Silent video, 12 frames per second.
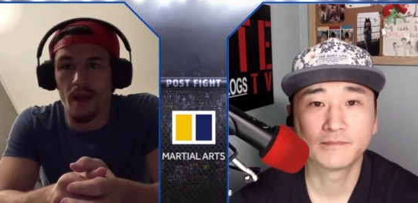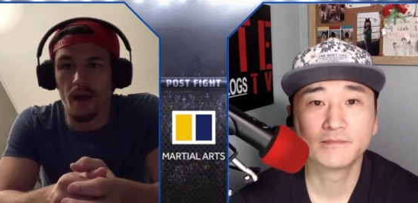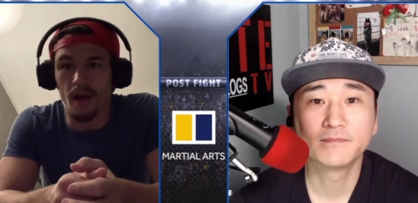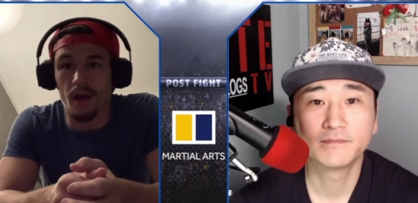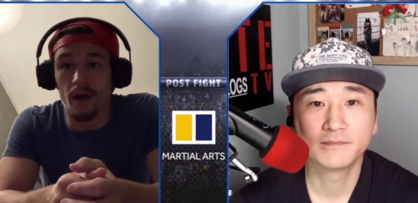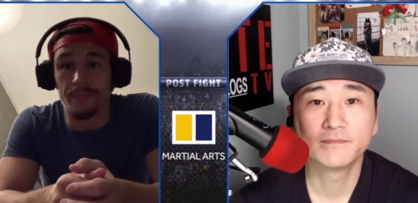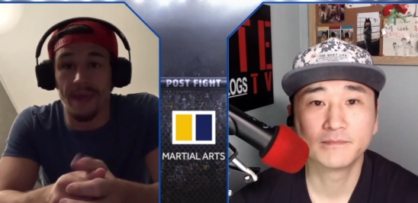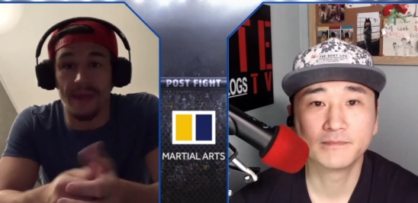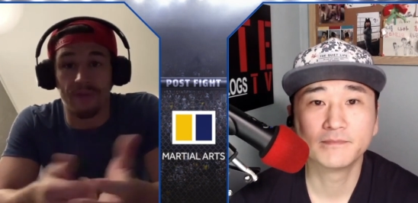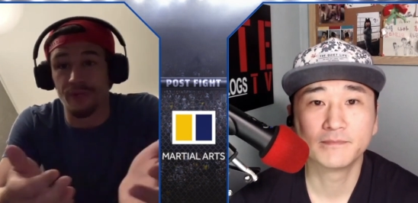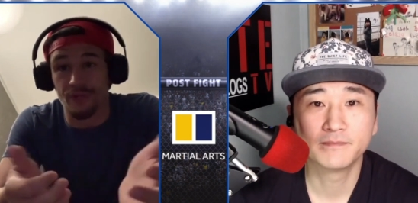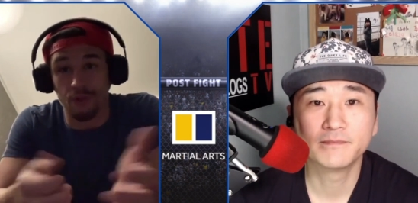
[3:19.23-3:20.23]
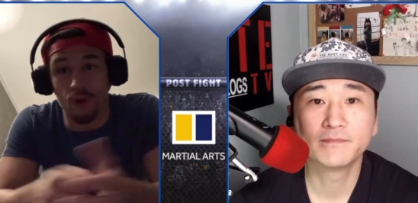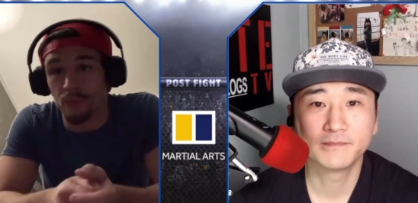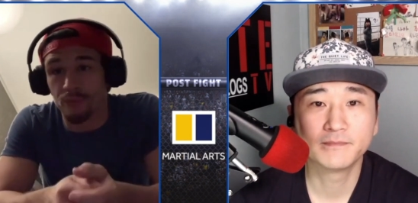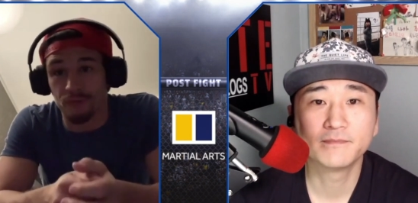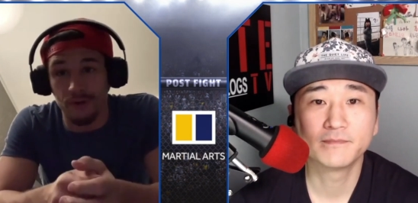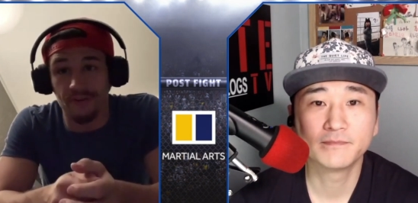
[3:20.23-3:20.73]
Speaker 1: Um, and if we do go
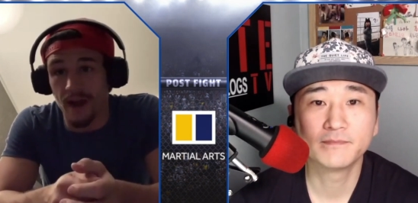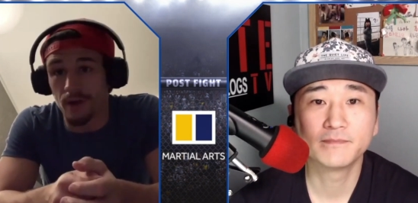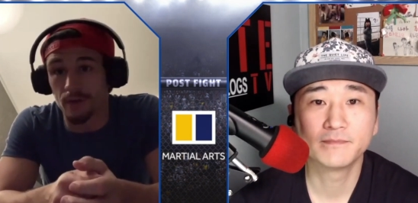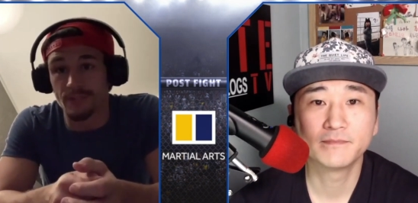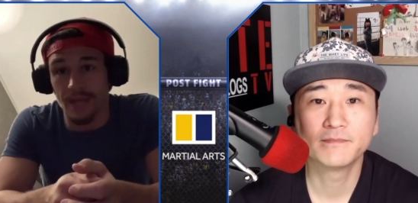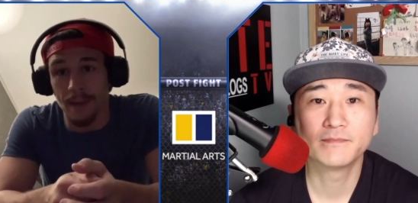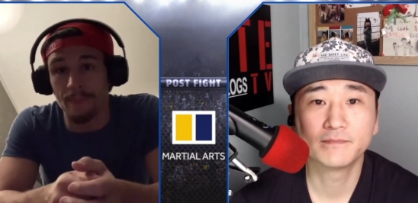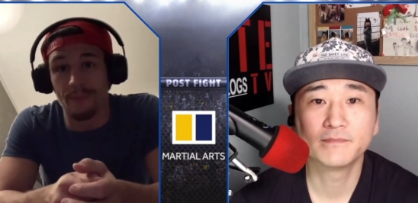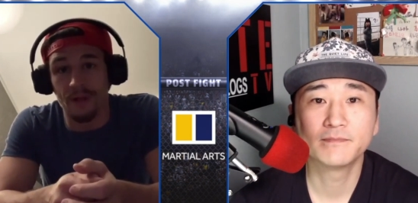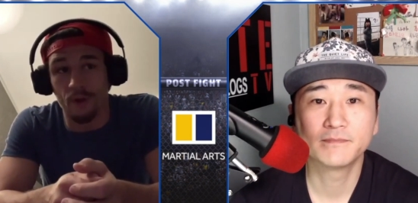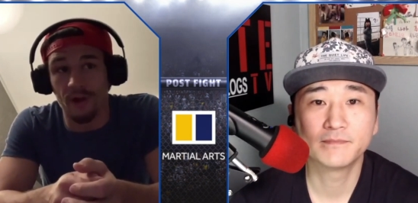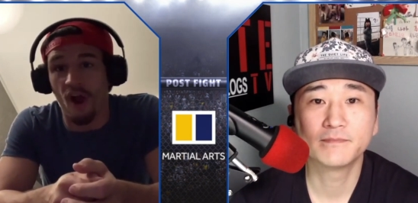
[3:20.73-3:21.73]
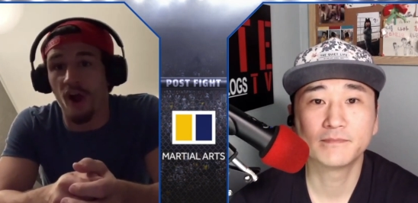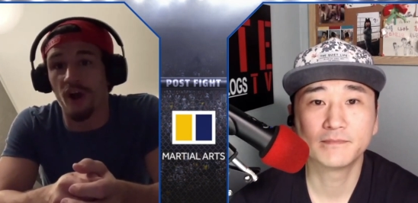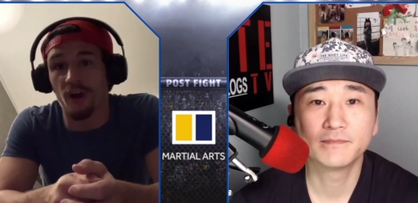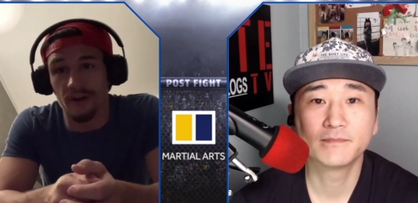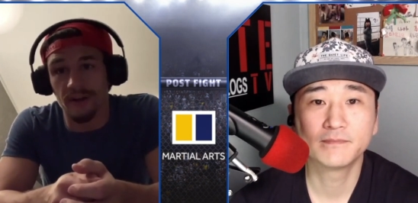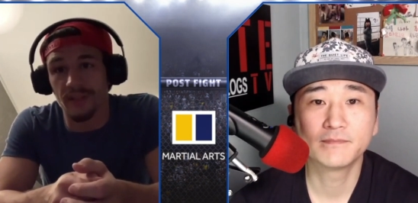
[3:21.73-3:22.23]
three rounds, I'm going to be going
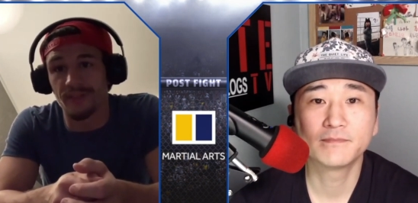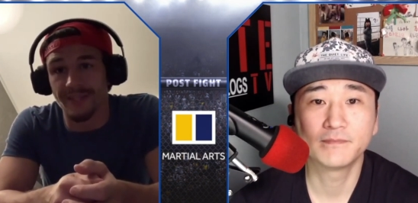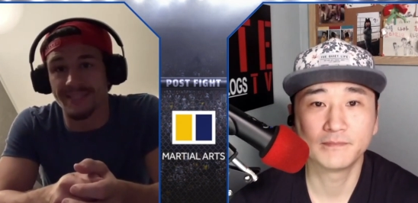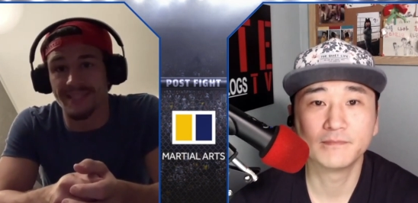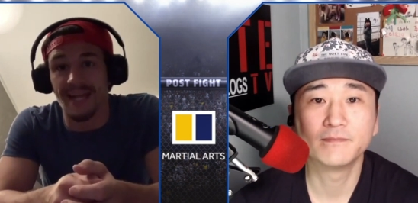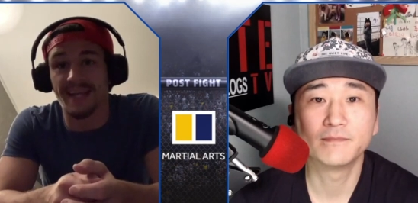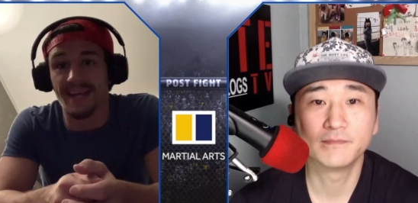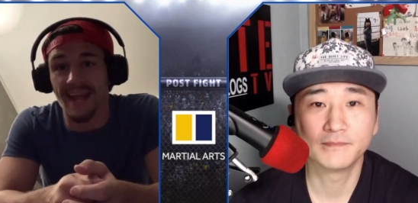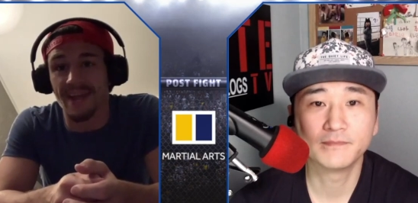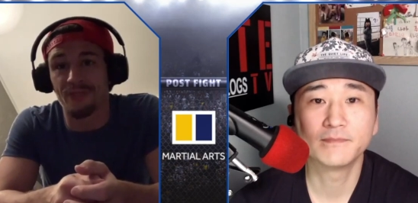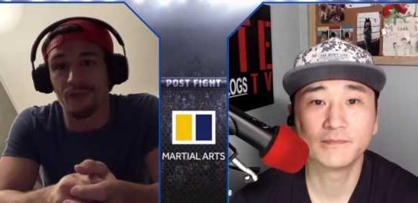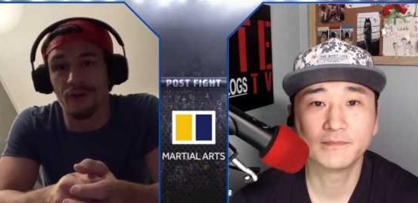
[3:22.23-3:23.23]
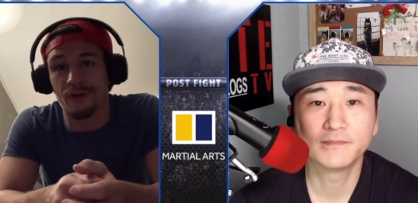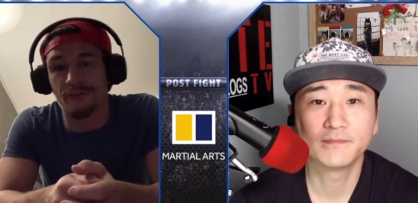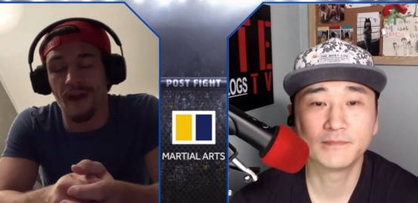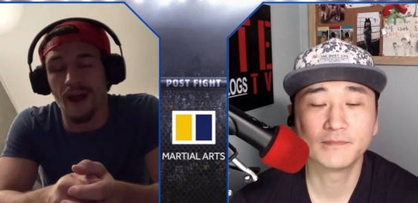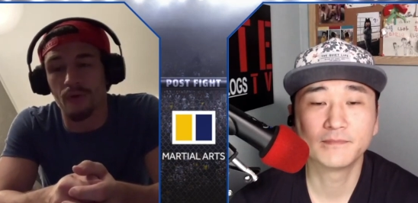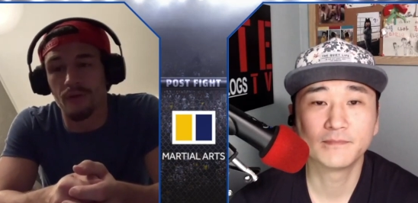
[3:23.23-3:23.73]
hard in that second and third
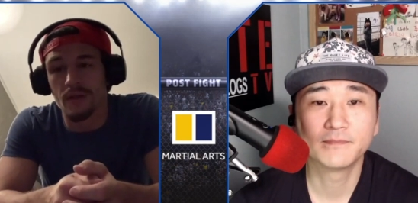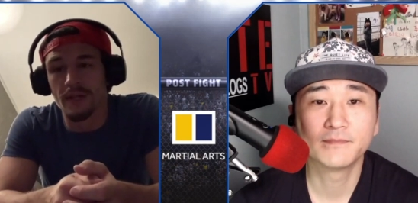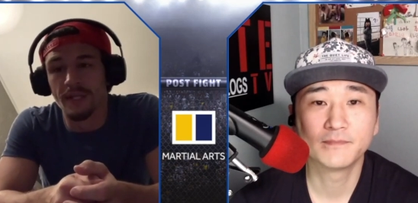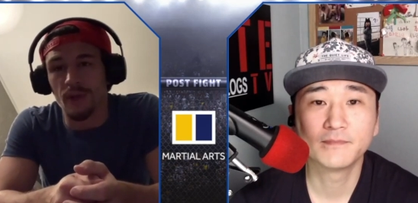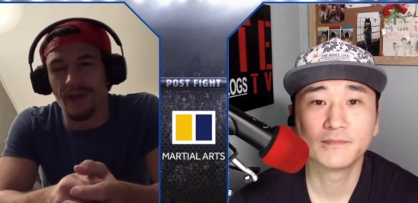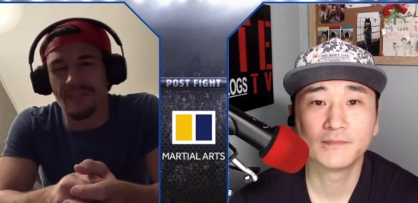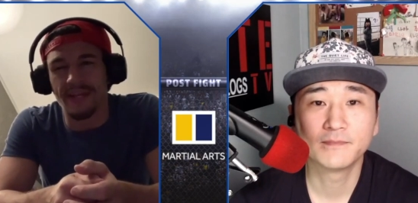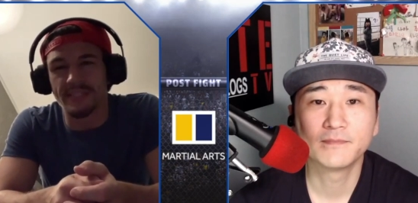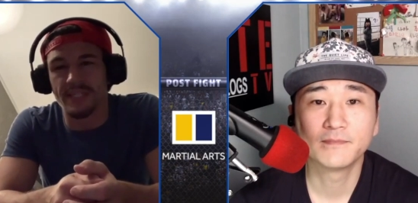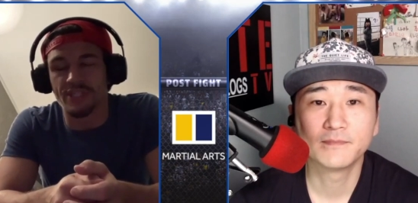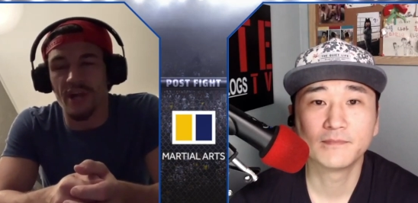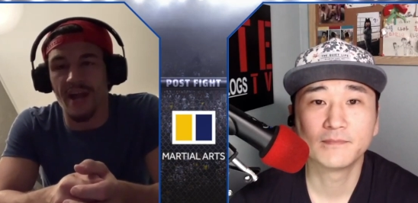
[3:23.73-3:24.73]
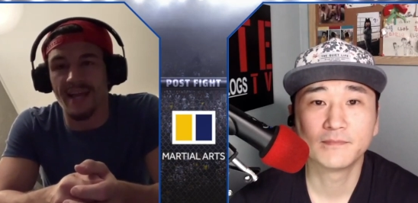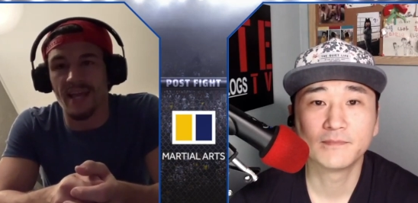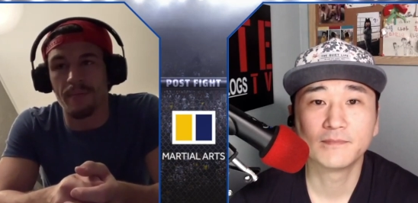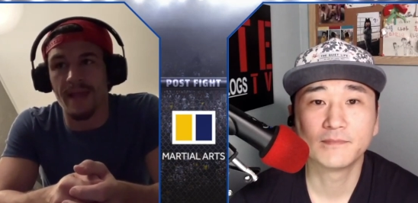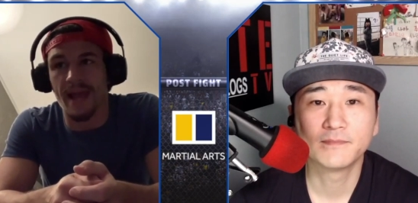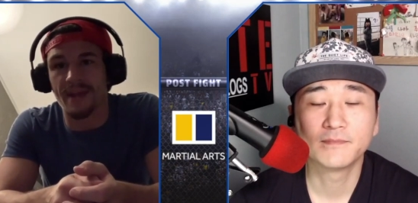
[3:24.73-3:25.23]
round. So I think he's going to try to
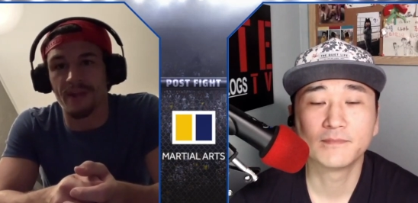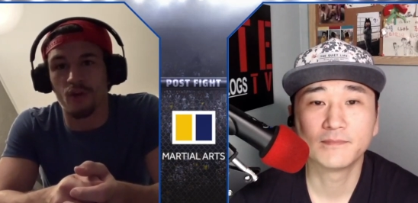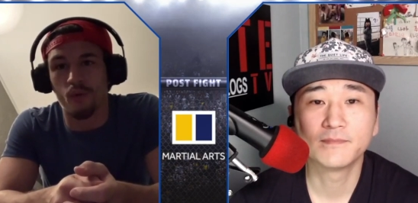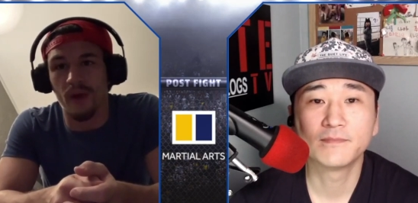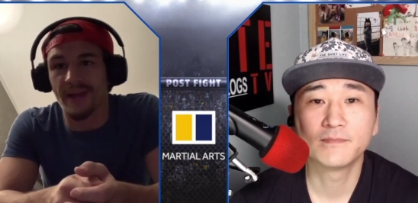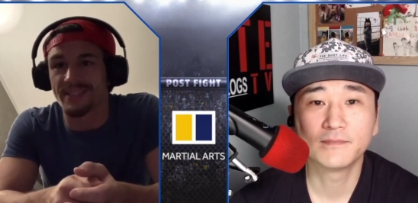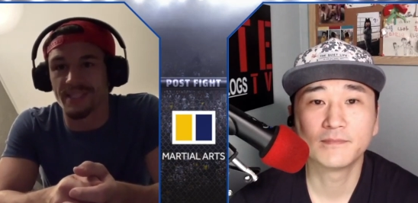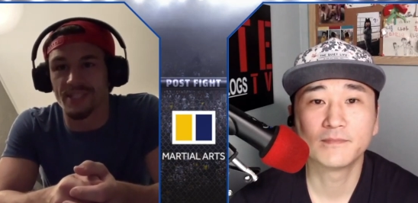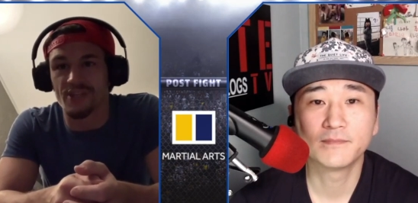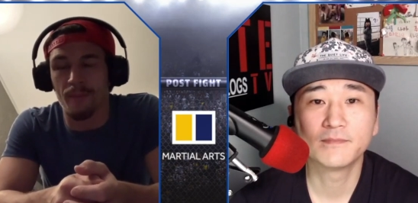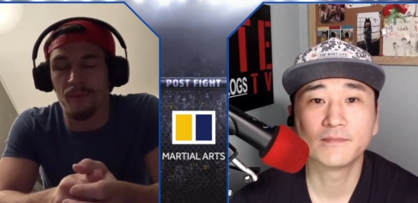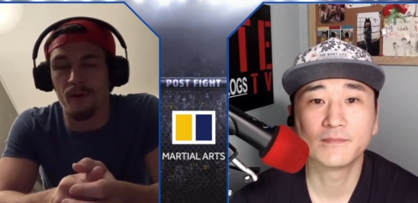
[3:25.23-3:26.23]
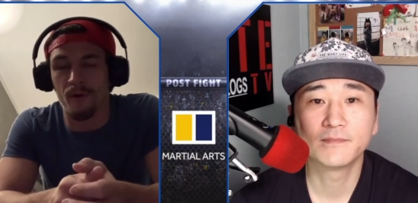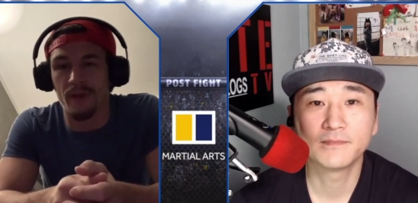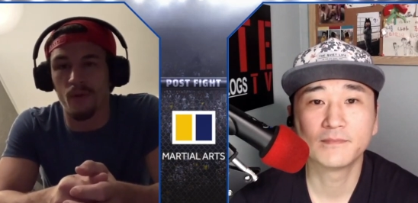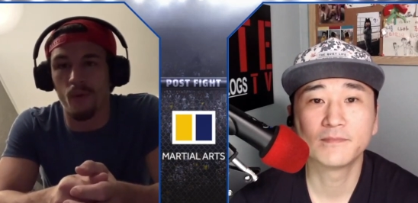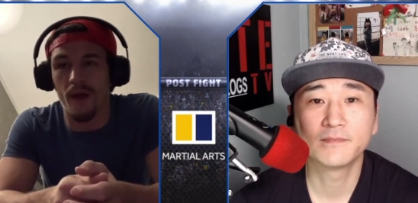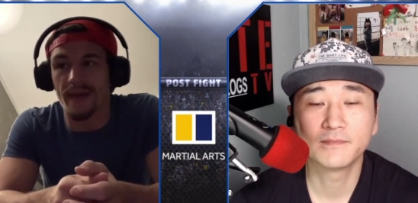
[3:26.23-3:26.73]
get me out of there quick. He's going to try to put me
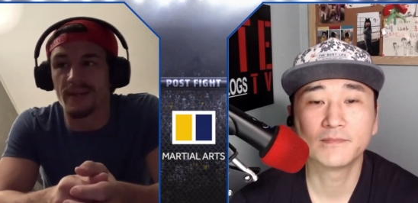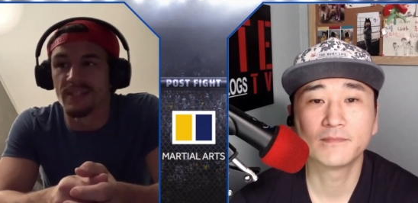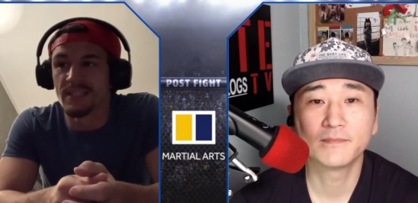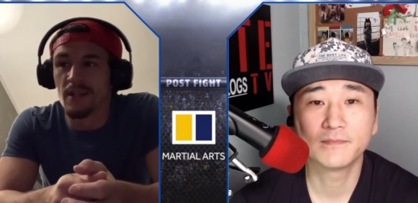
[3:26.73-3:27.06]
away.